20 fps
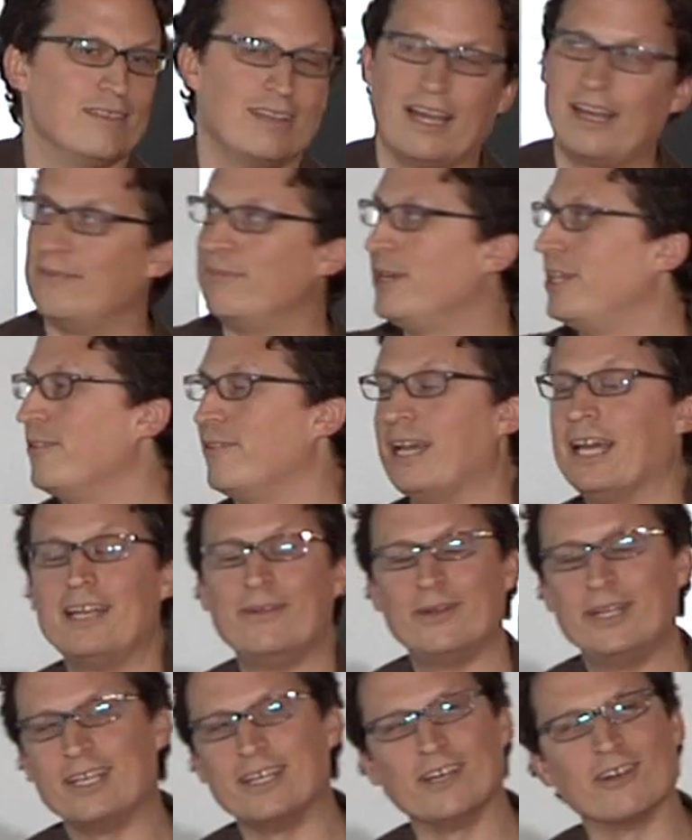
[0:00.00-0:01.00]
And by the way,
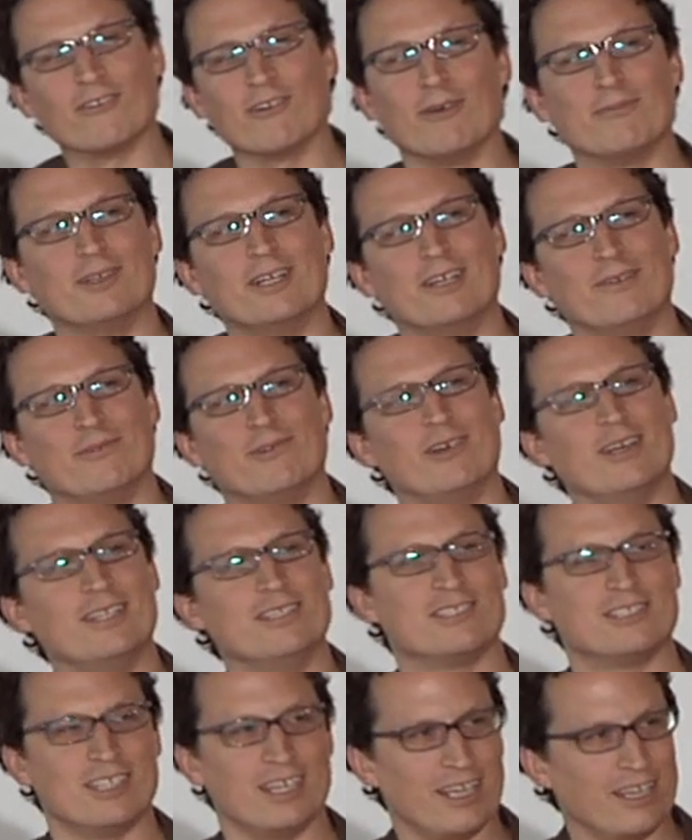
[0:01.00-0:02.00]
anybody can interrupt at any point
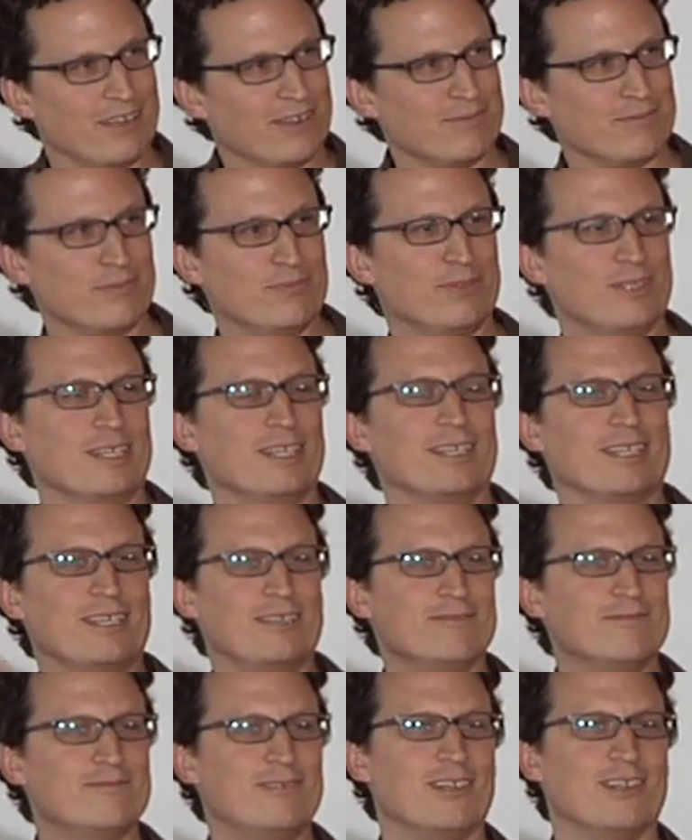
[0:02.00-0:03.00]
and say, you're
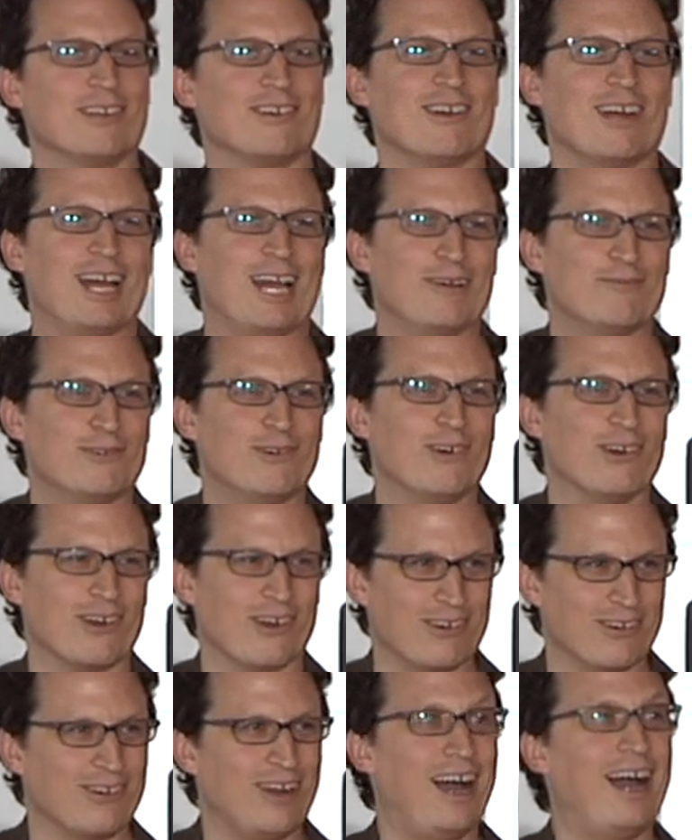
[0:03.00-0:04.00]
completely full of crap,
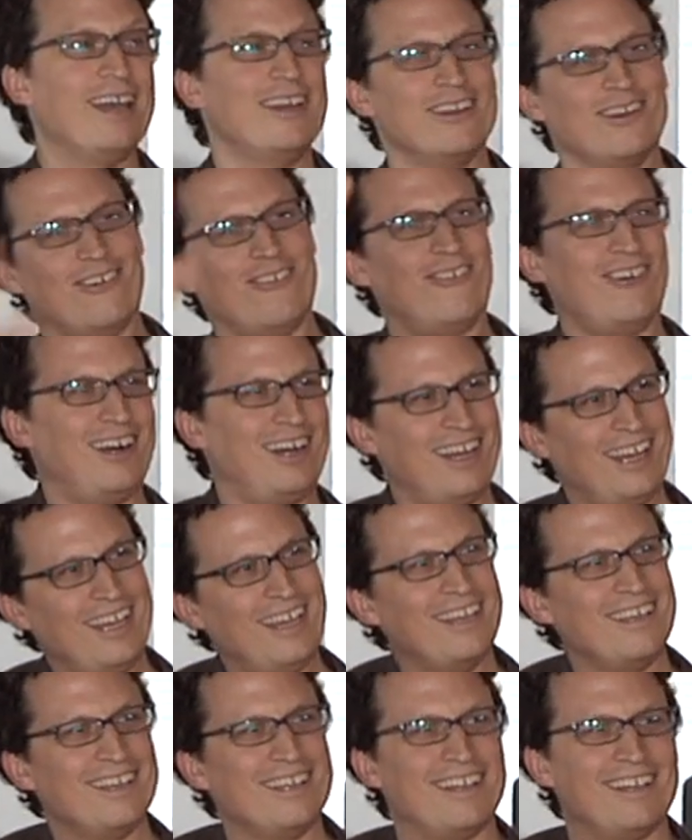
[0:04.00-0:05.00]
or I know
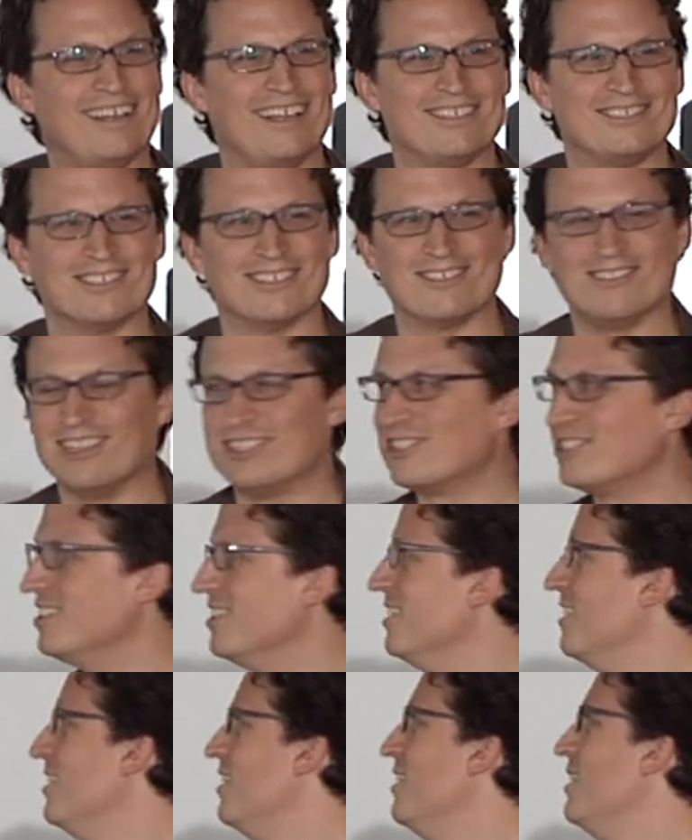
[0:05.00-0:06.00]
why, and answer the
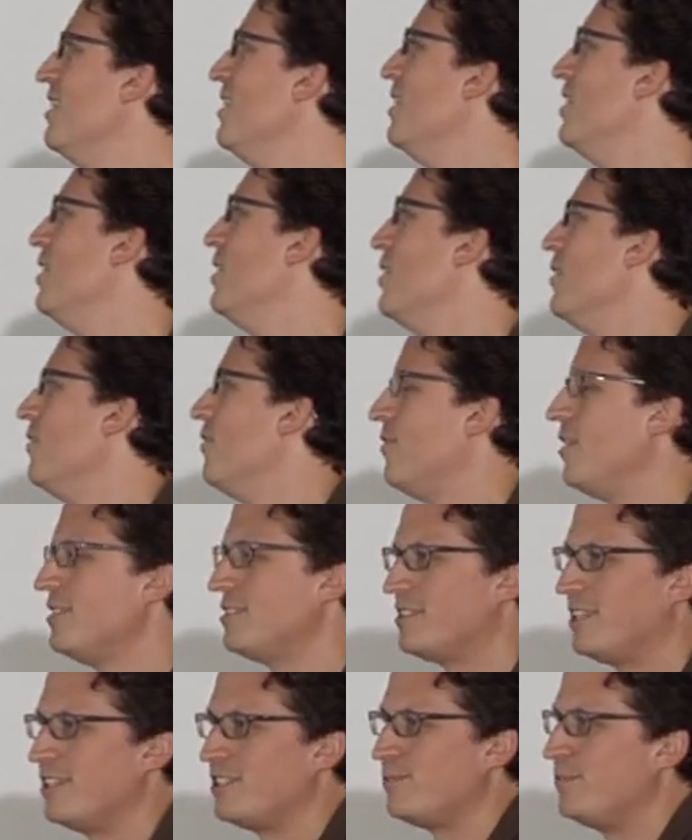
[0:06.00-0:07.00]
question. Well, I
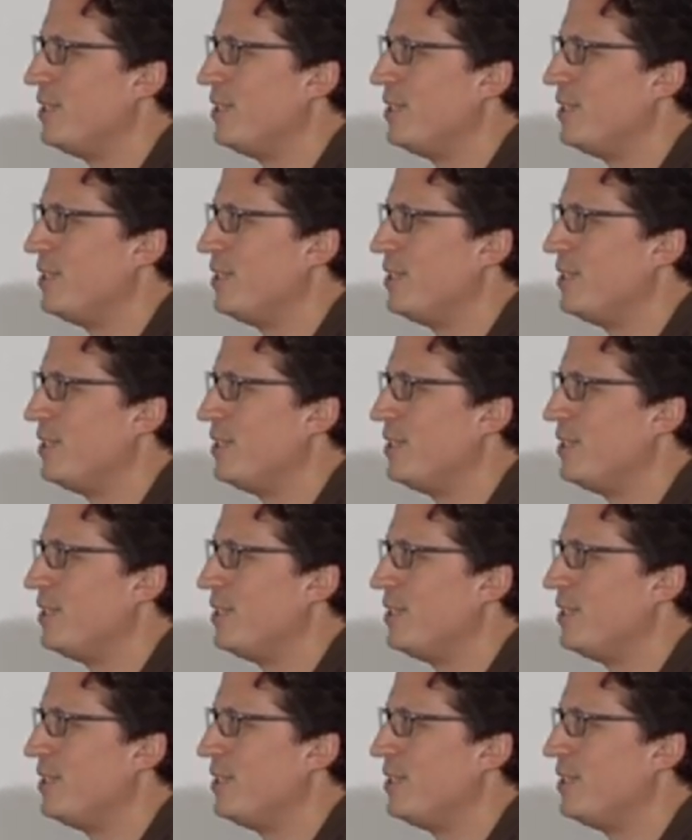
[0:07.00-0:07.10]
say it's